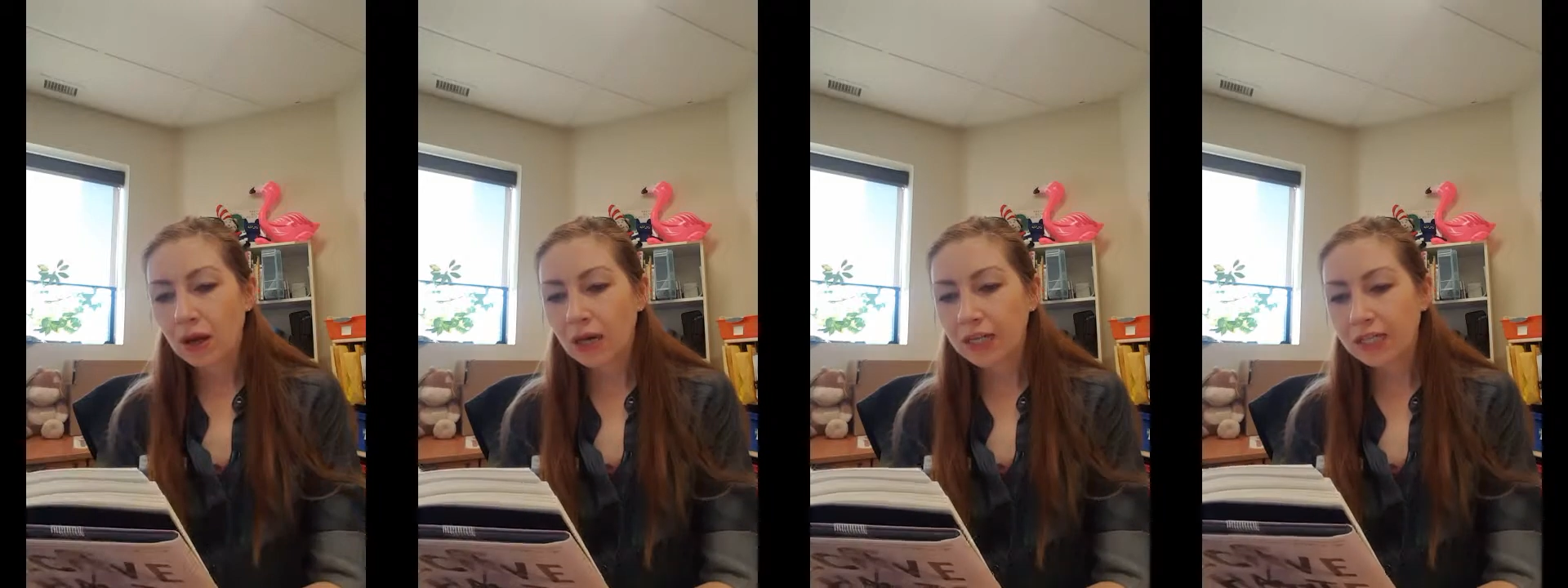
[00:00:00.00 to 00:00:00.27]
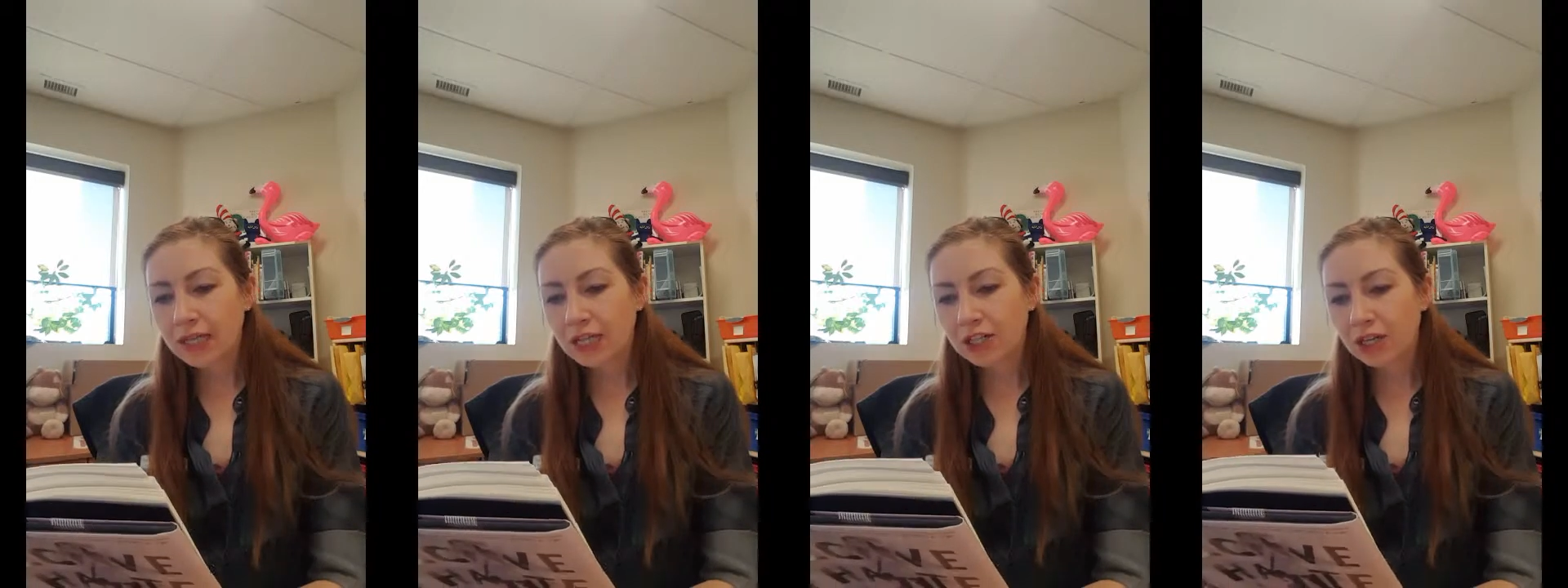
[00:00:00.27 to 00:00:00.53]
I
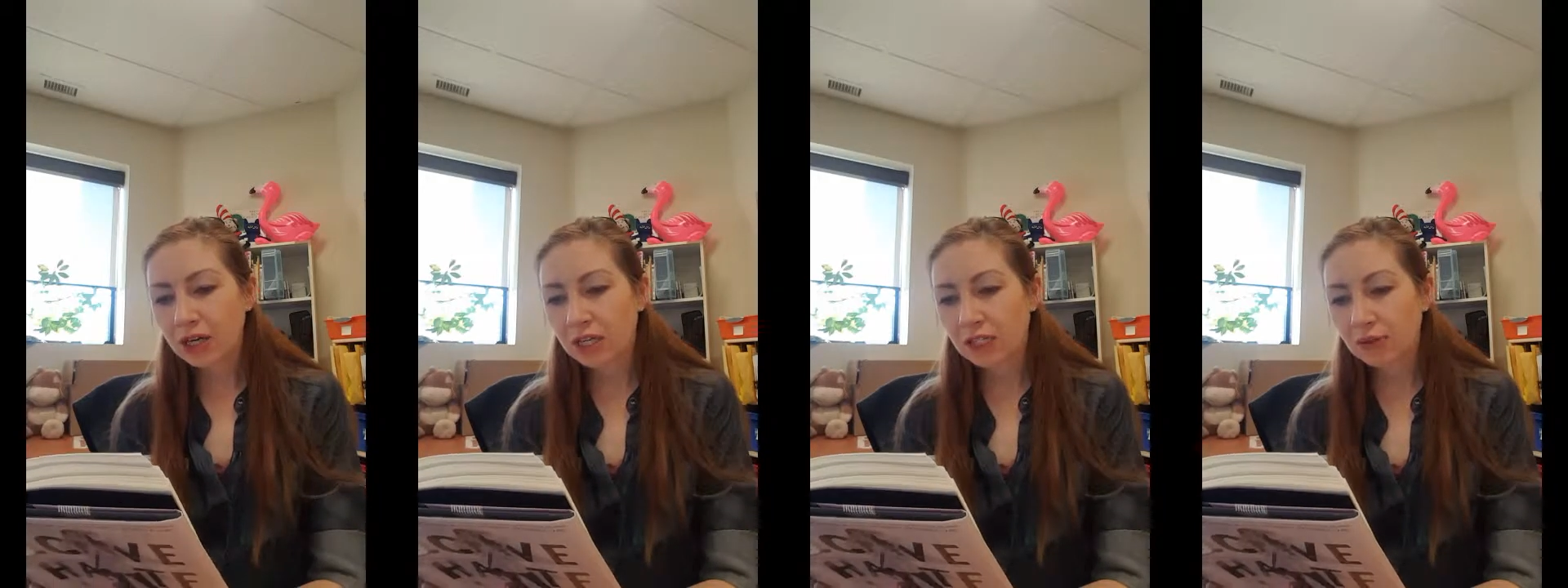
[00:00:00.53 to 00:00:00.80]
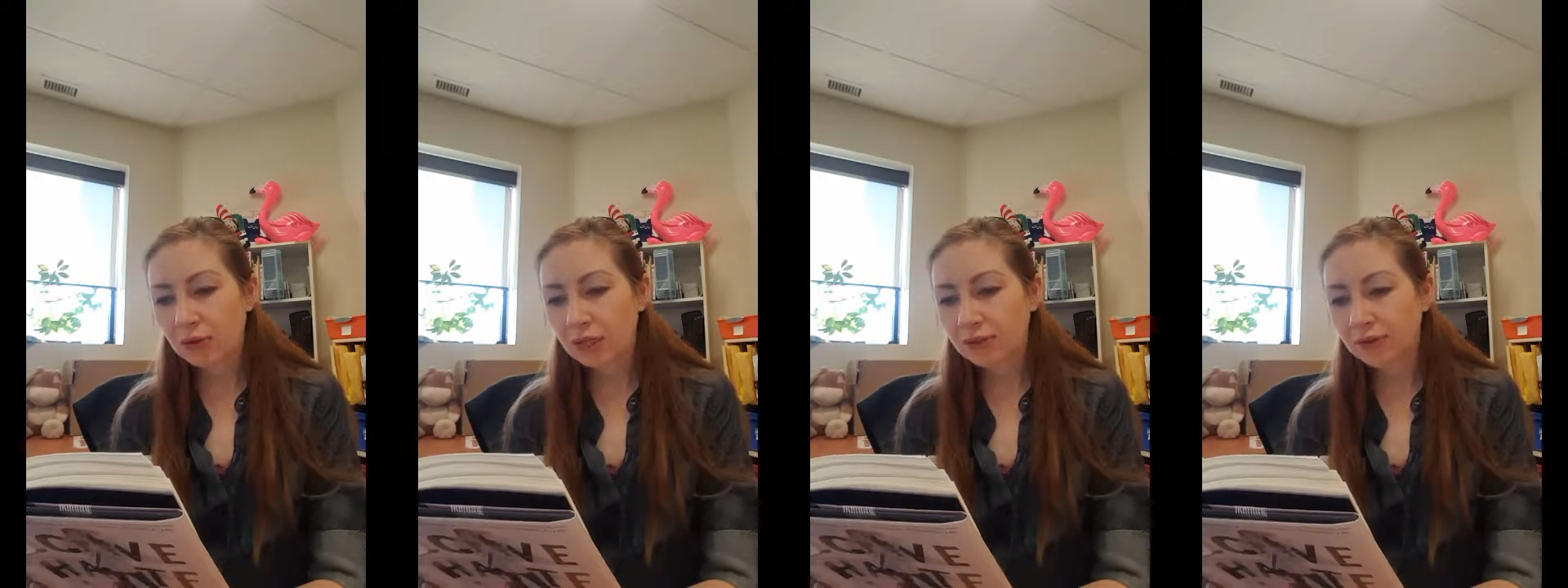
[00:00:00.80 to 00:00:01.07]
see a
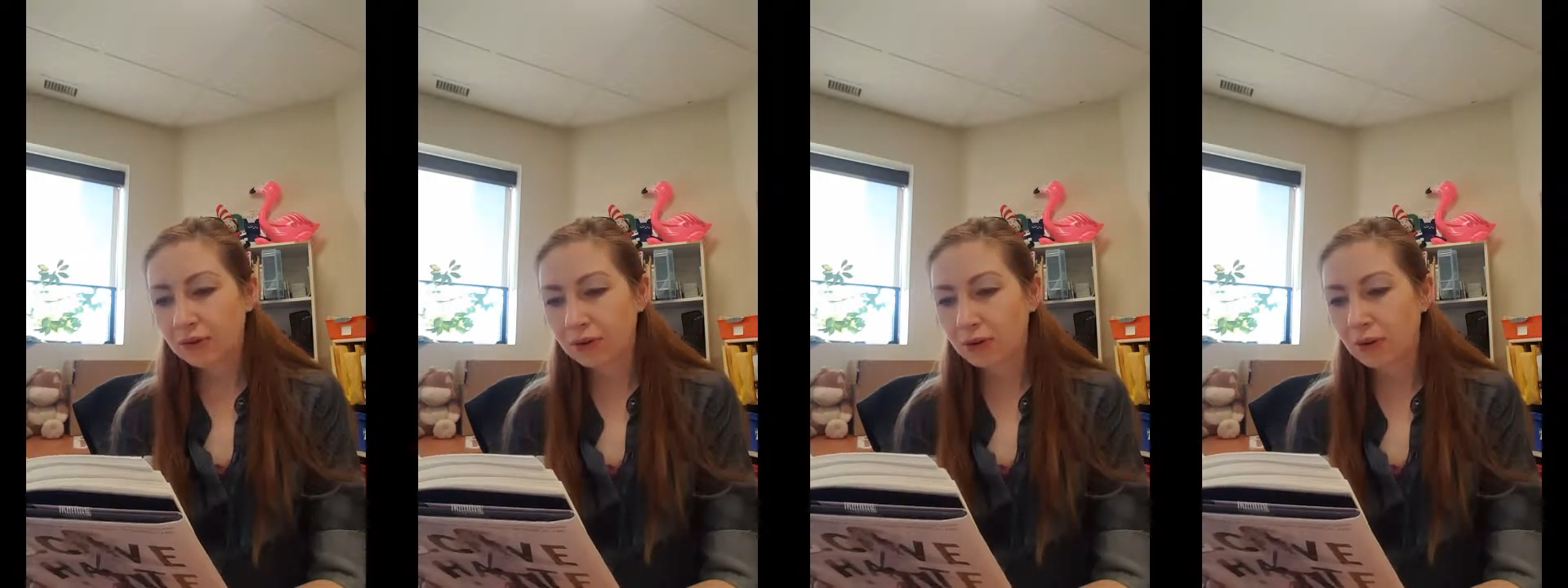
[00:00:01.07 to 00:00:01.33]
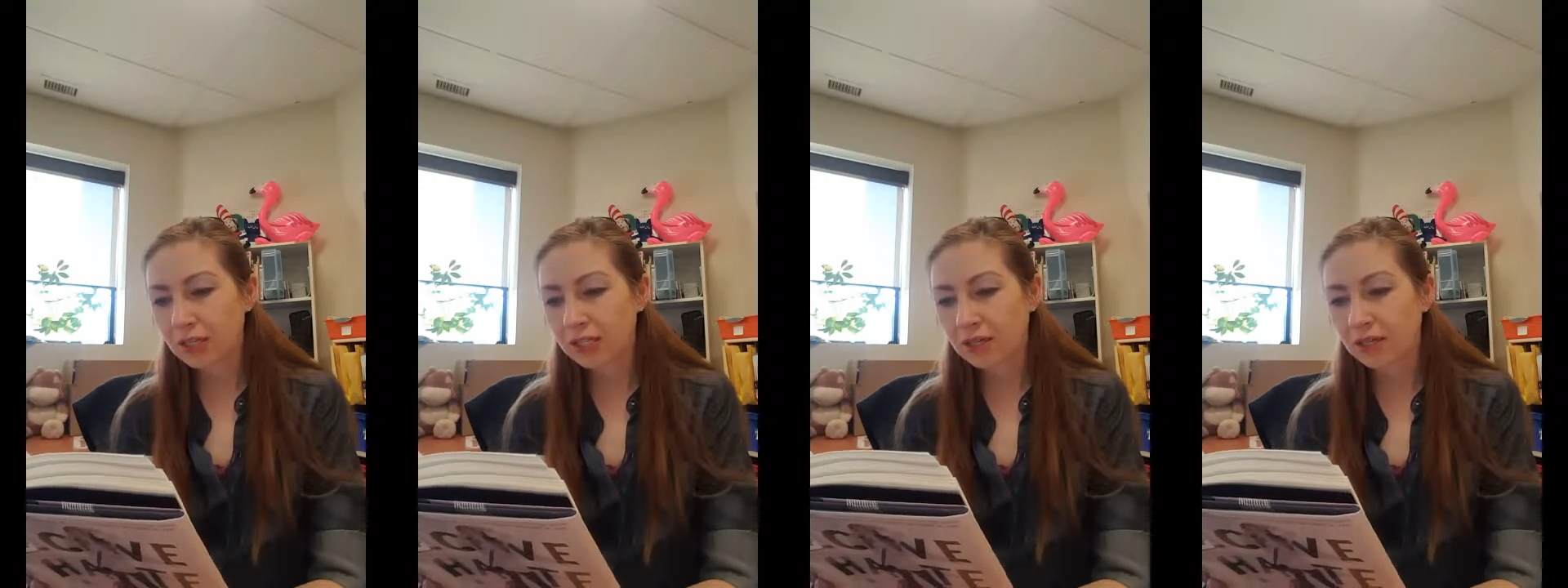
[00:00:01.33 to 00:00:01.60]
chance to ask Phil the
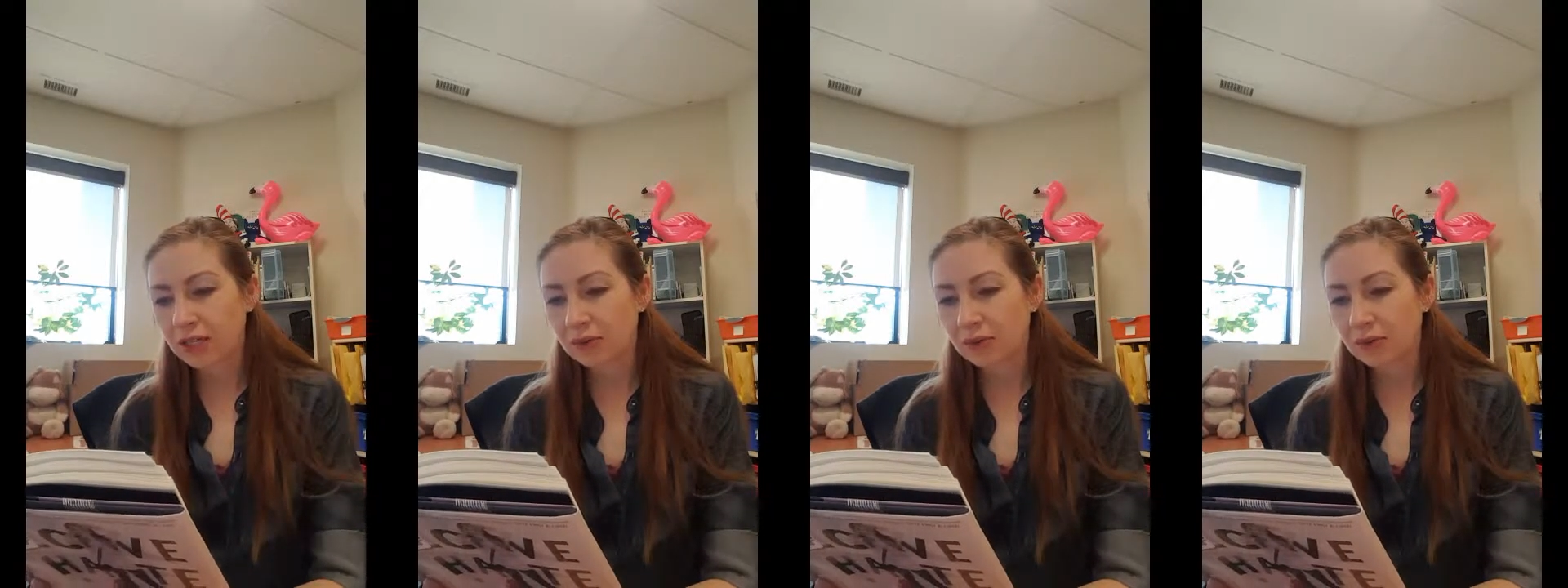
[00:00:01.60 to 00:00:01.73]
question